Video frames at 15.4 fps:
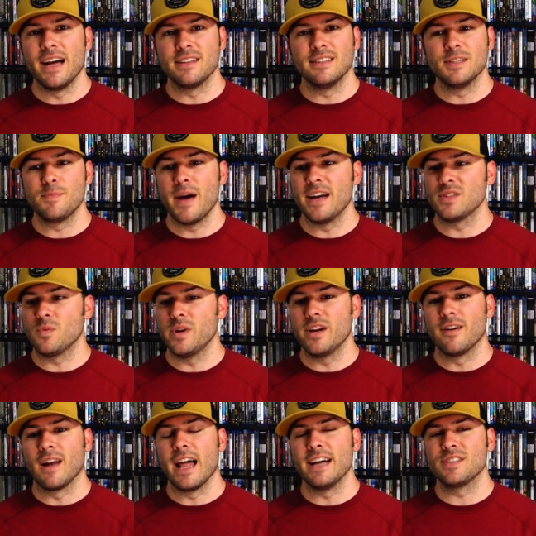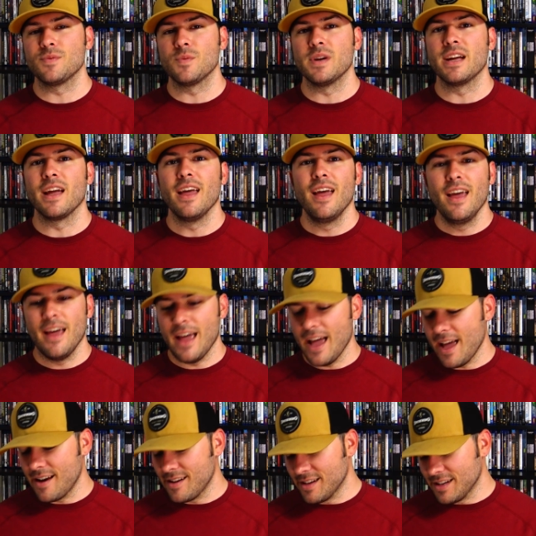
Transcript: this past week or last week, and